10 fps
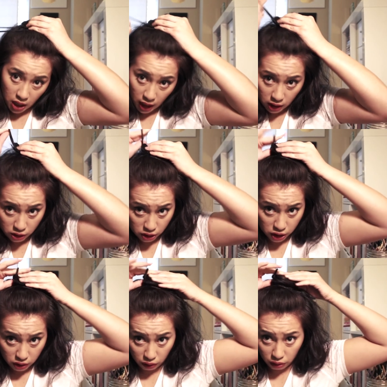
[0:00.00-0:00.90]
I usually
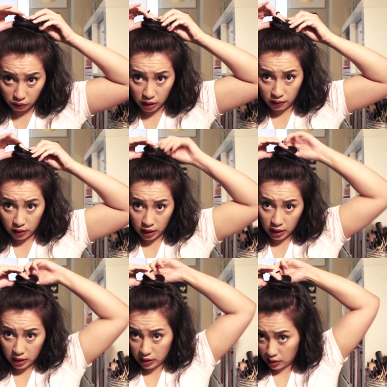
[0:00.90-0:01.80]
do 3 of
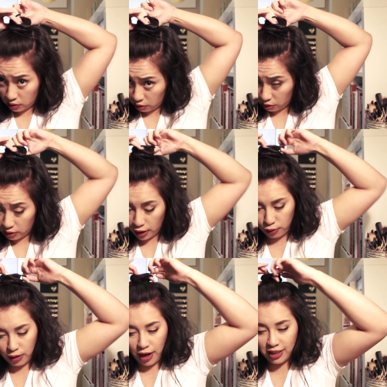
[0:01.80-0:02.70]
these, or not
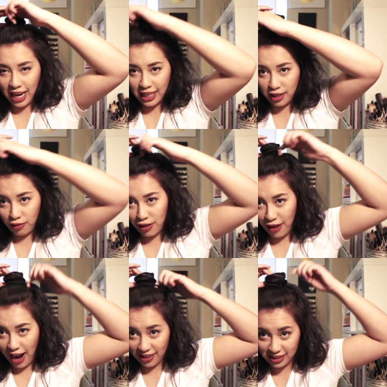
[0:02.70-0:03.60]
3 hair ties, 3
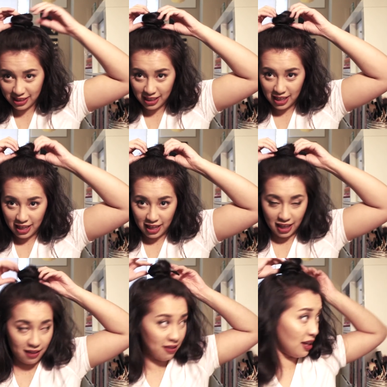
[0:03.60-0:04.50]
rounds
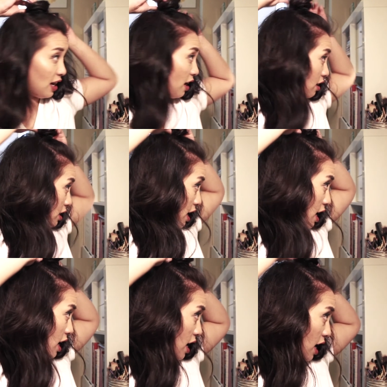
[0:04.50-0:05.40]
of the hair
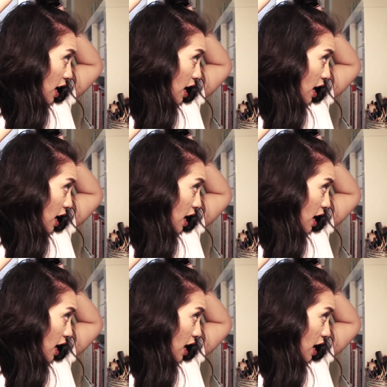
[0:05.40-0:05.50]
tie.